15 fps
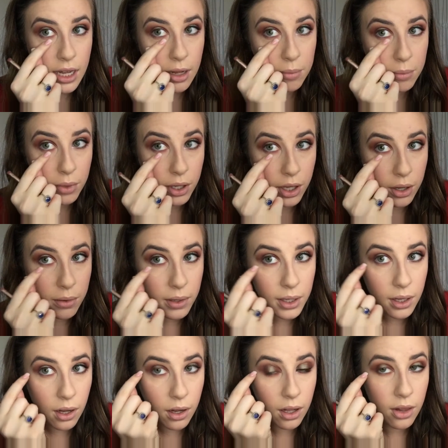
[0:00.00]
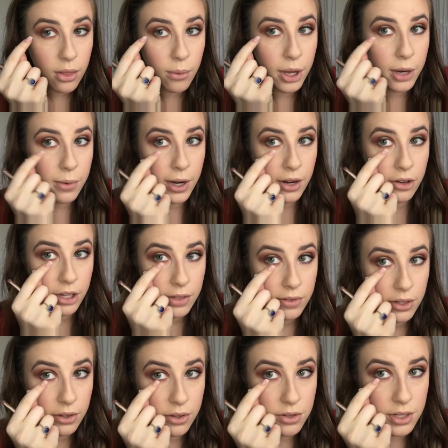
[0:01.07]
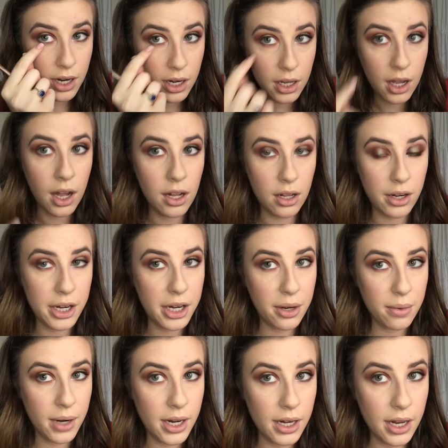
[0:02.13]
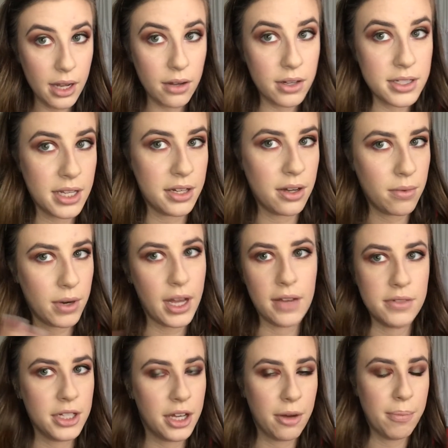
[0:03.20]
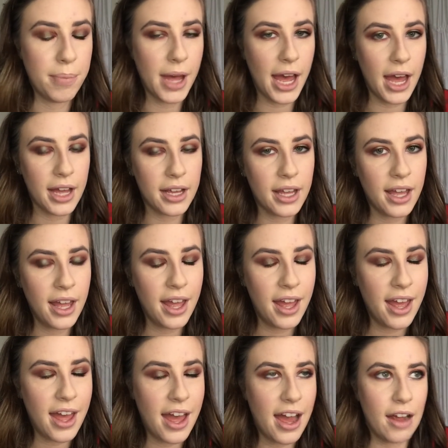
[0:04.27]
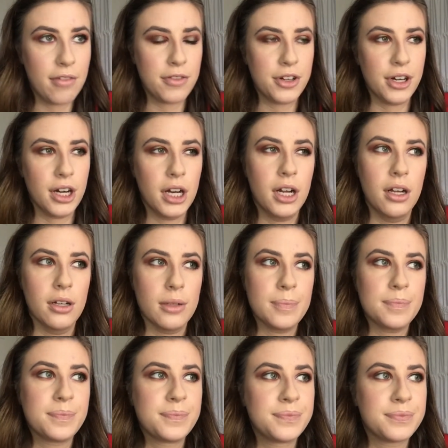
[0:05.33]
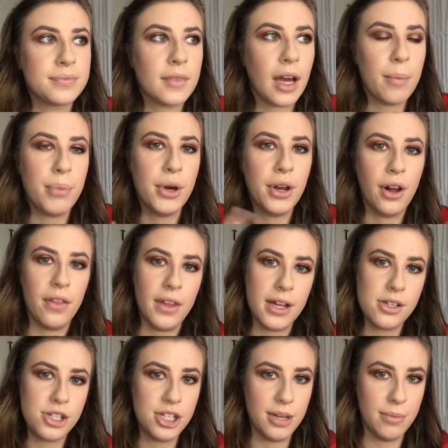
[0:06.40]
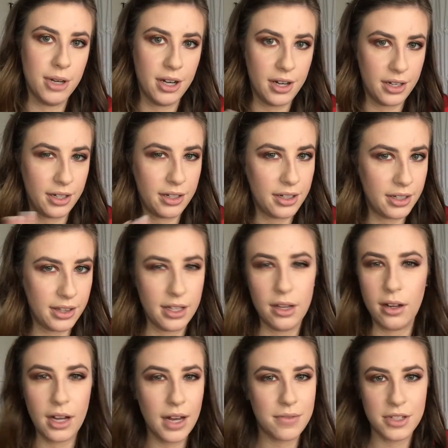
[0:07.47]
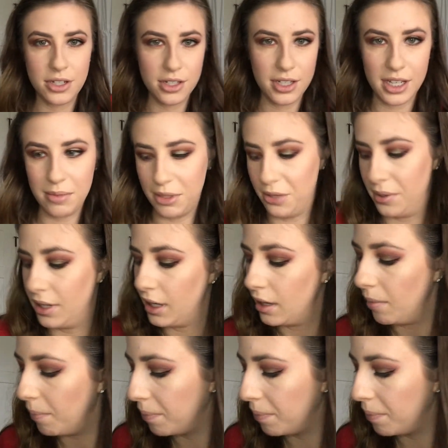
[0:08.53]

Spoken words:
I'm going all the way around, even though there's not a color here right now, because I don't want to have to go back after I put on that shimmer, and then I'll have to just keep doing it.